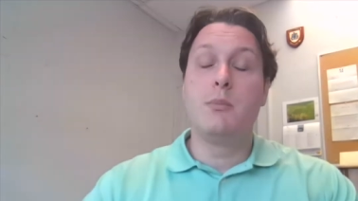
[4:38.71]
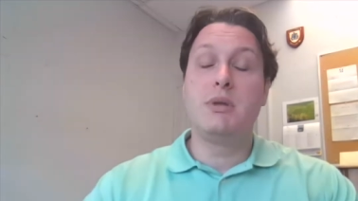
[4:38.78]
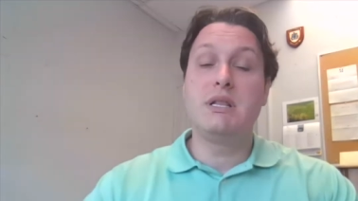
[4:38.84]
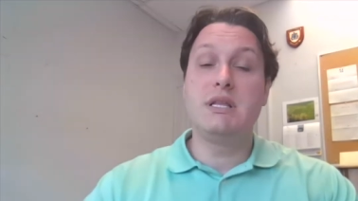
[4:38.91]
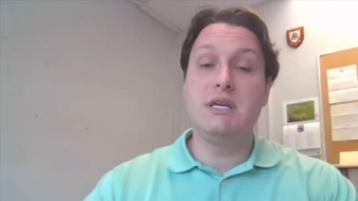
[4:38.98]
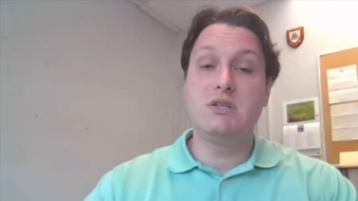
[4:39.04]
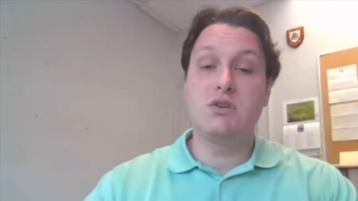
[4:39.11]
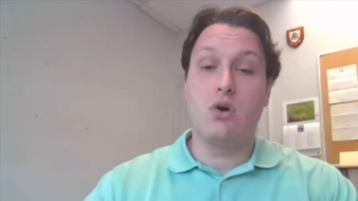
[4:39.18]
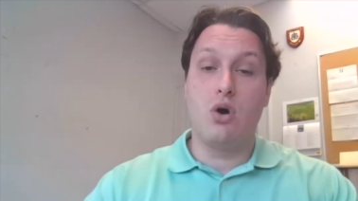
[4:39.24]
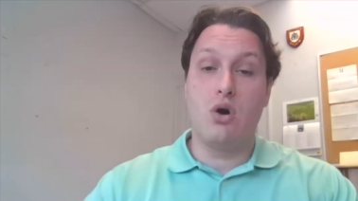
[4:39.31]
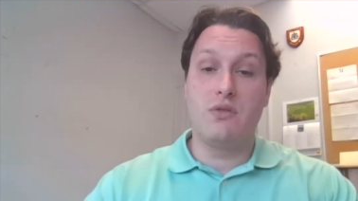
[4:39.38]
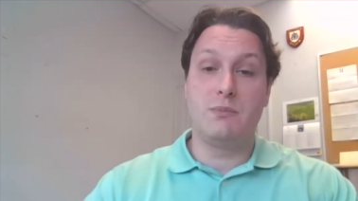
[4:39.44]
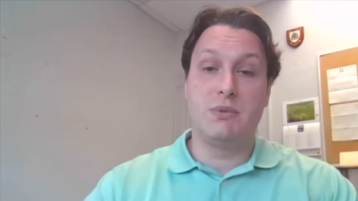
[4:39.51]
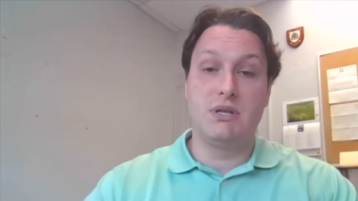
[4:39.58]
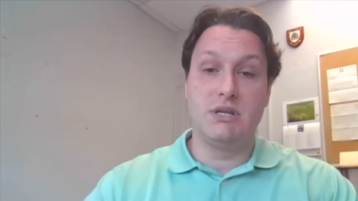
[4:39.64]
please call
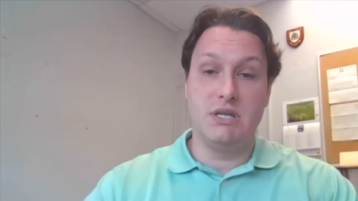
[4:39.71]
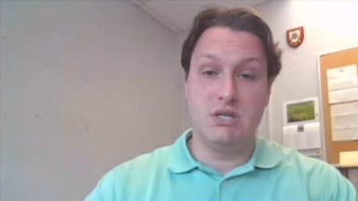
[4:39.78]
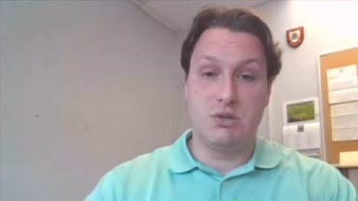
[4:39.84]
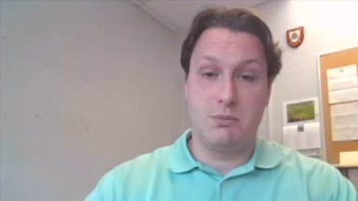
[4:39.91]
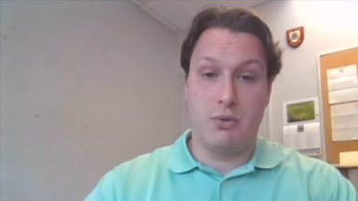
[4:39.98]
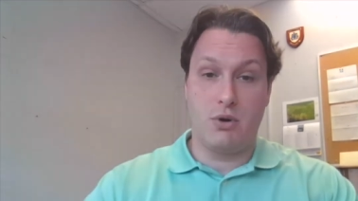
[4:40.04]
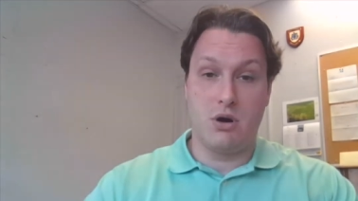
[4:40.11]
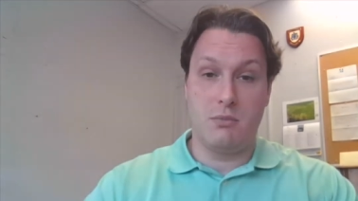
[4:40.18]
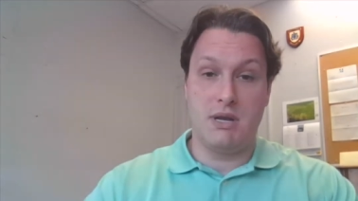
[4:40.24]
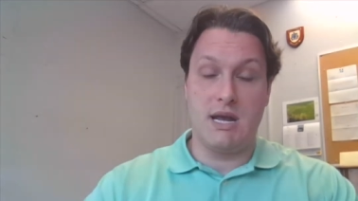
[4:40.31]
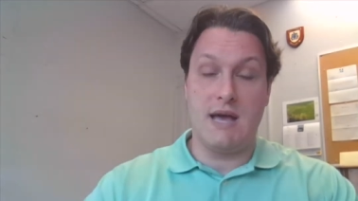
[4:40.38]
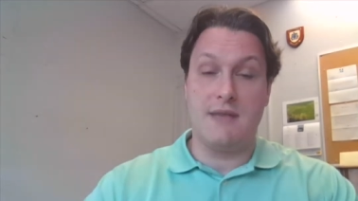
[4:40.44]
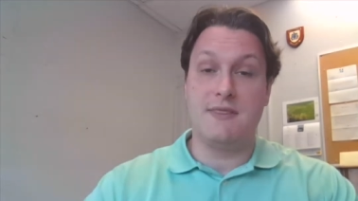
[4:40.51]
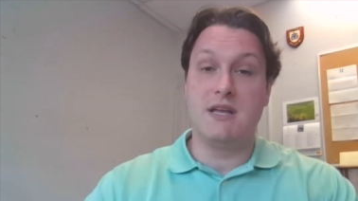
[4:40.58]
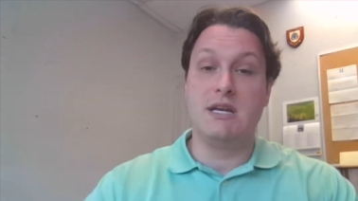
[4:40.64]
the Police
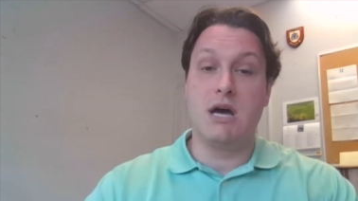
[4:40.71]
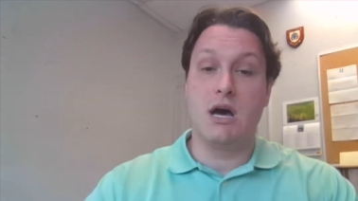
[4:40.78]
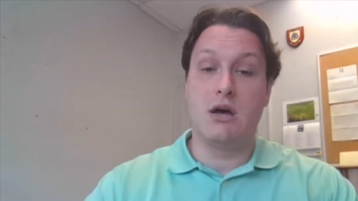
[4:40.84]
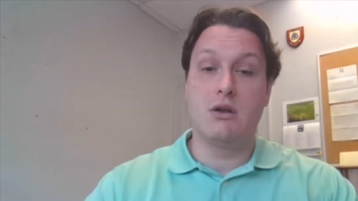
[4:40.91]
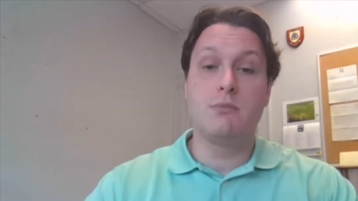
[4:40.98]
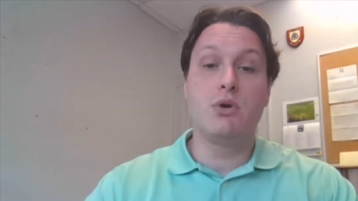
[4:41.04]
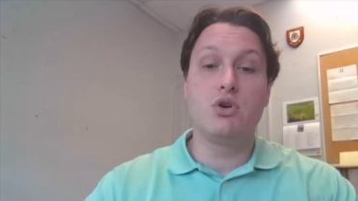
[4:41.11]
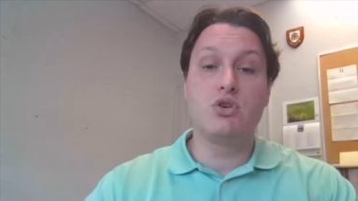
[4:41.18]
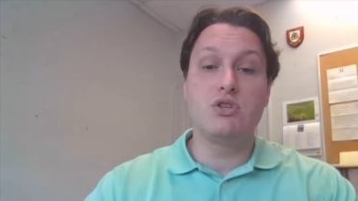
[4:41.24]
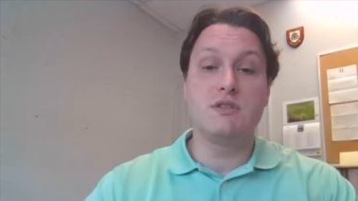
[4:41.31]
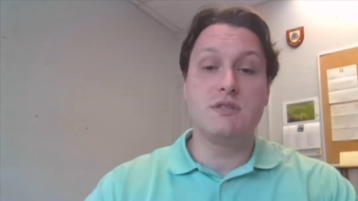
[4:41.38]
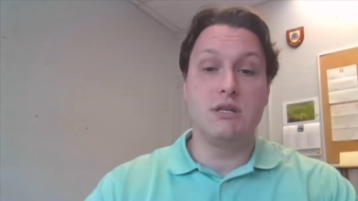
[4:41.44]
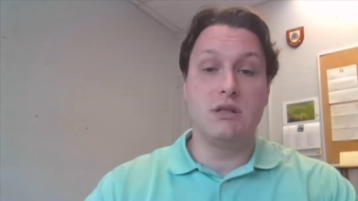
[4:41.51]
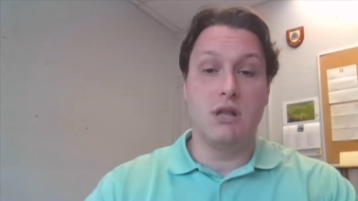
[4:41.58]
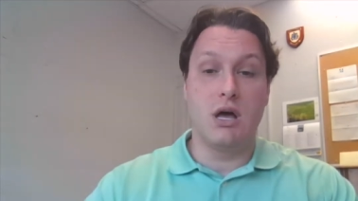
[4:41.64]
Department at the
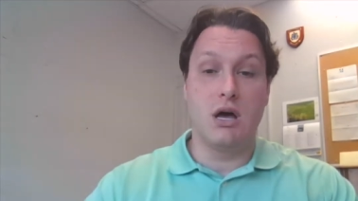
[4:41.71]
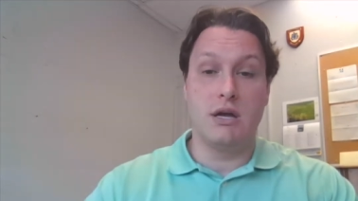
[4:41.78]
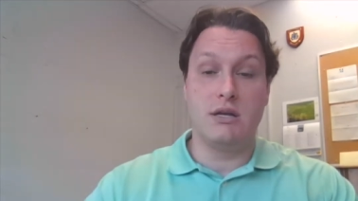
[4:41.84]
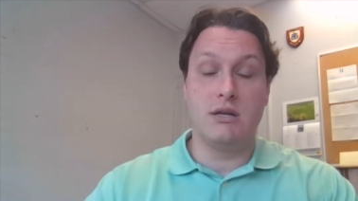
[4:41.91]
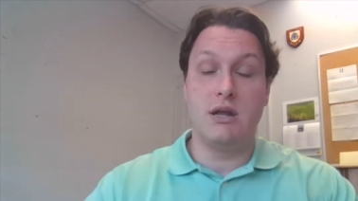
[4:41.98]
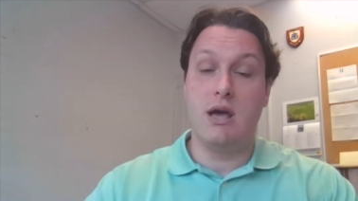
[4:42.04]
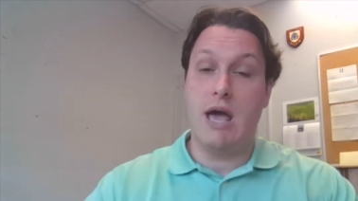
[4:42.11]
non-emergency line